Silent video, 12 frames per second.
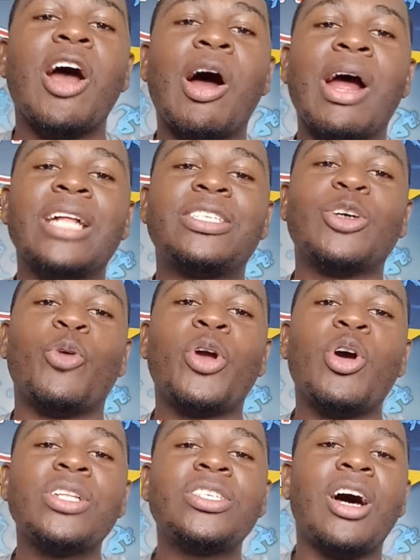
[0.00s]
All right, so we're
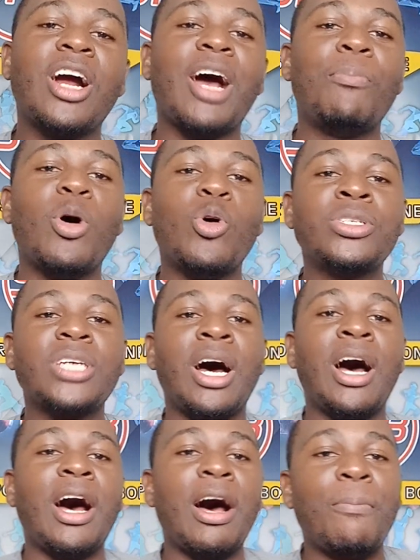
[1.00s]
going to talk about
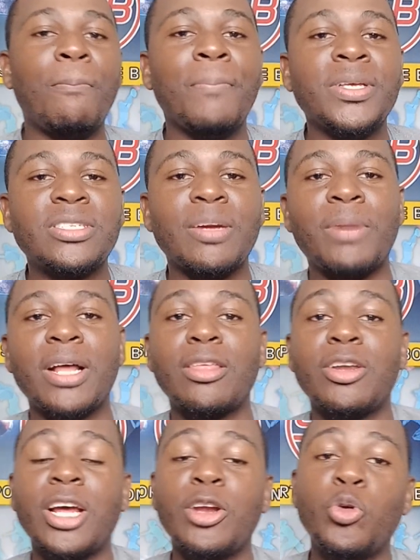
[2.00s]
um, Mr.
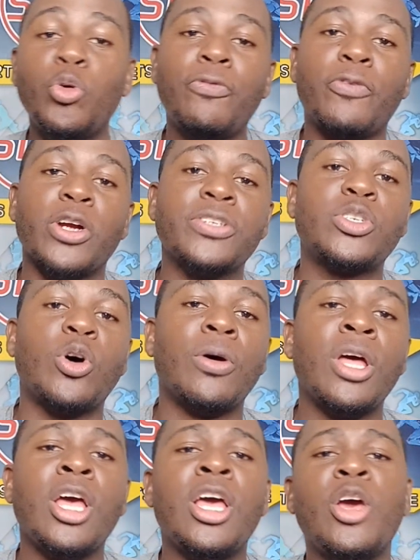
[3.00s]
Matthew Nandu first.
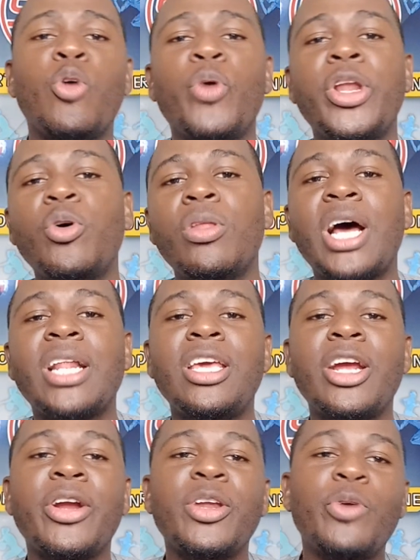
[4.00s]
So we know that
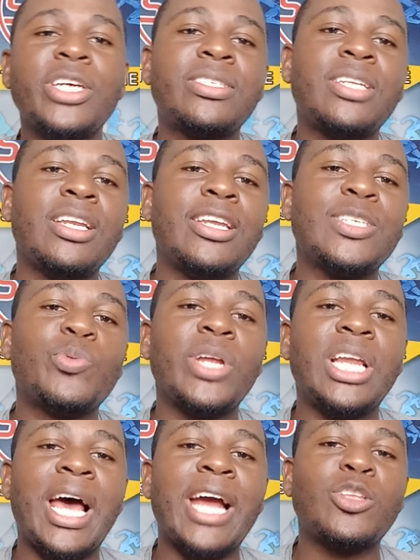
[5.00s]
here in the West Indies,
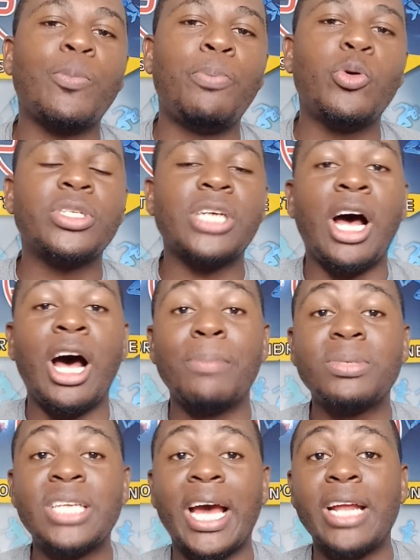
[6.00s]
we like to put
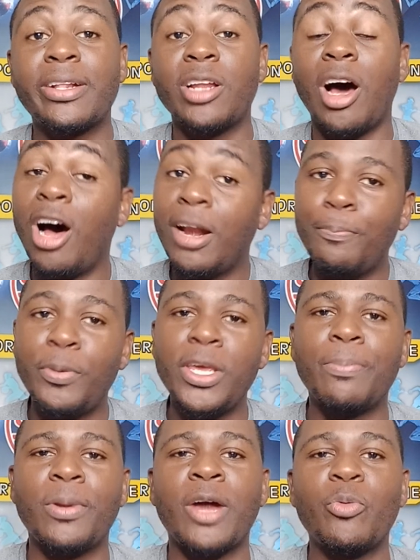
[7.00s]
um, title on
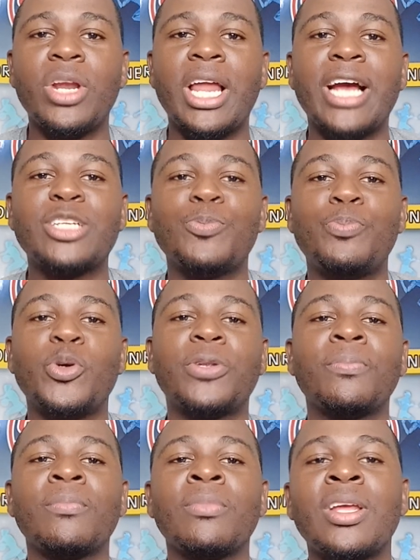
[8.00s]
people and we like to put,
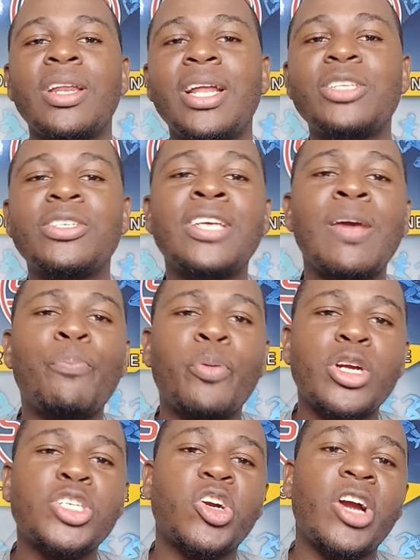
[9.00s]
not to say
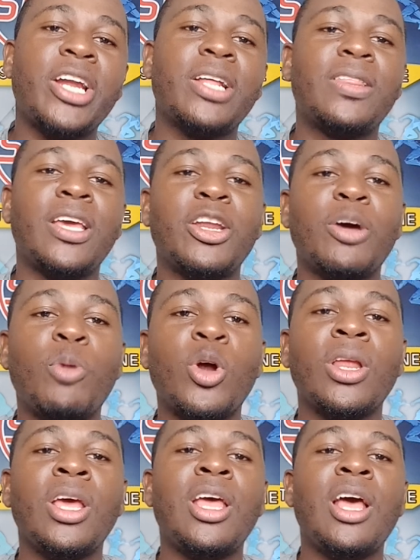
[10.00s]
pressure or anything, you know,
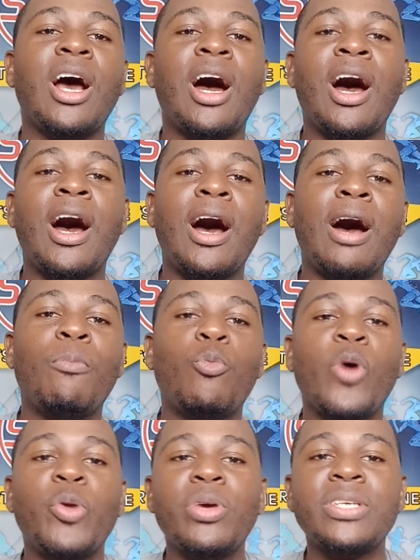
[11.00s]
but
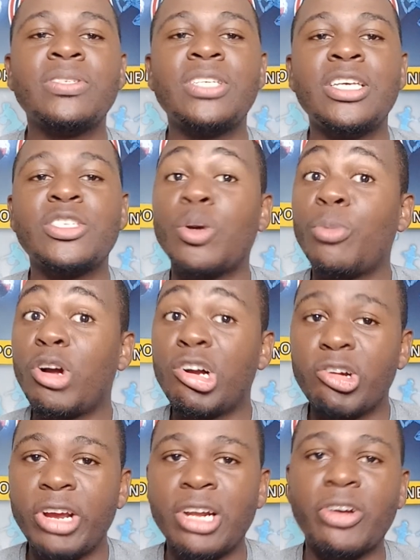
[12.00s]
um, when we see some
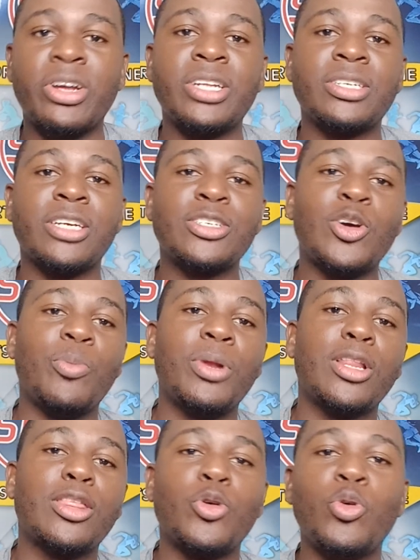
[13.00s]
great cricketers
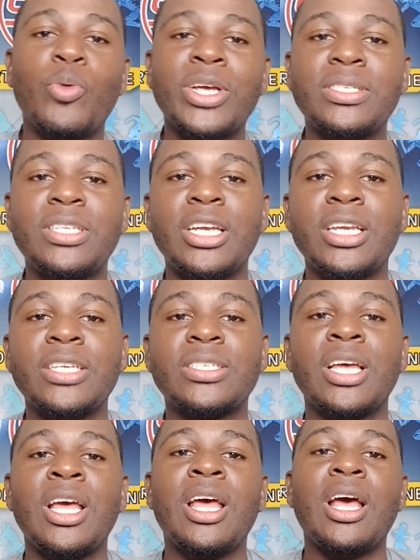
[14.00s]
coming through West
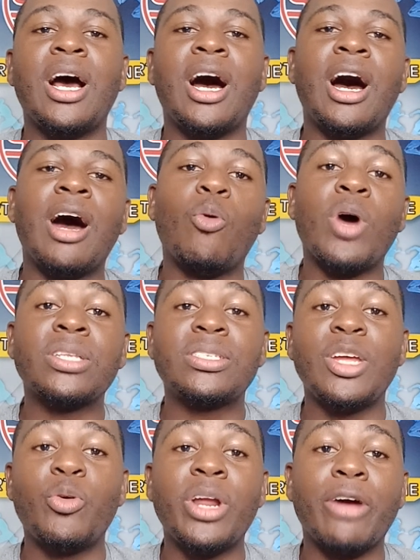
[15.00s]
Indies, uh,
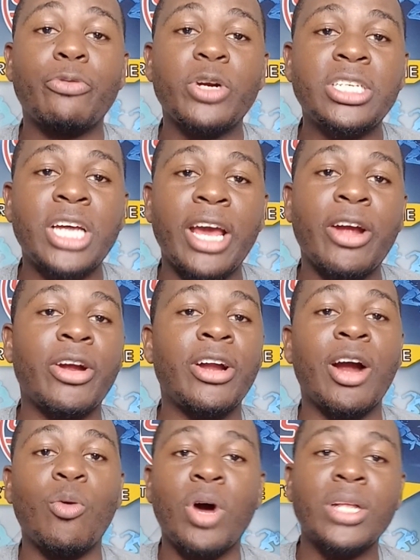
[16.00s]
once they would have retired
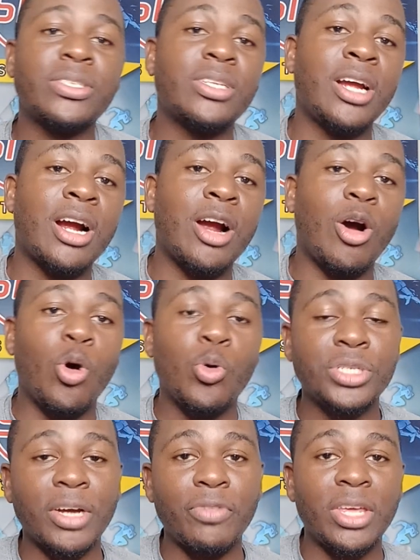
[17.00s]
or once they are
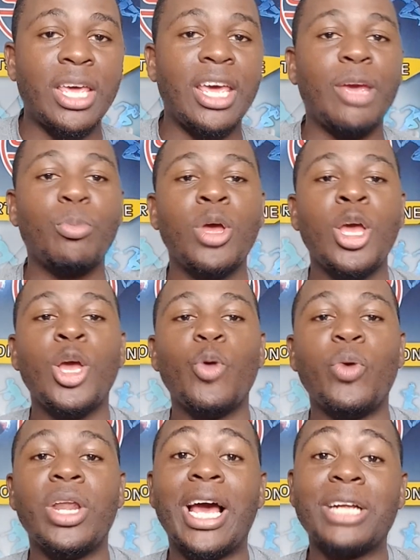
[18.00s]
out of the game,
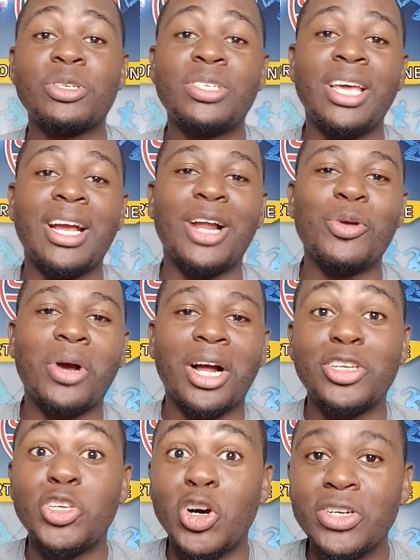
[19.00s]
we like to take a look
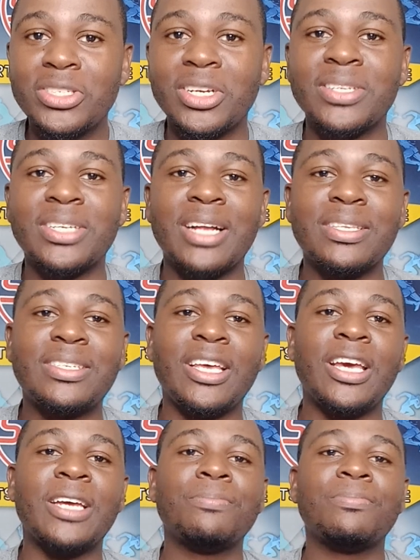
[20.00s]
at youngsters and
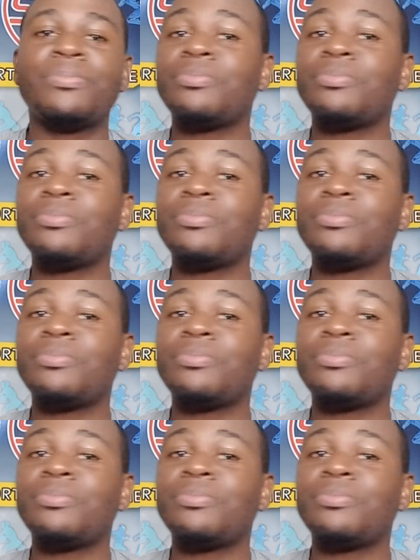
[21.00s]
say,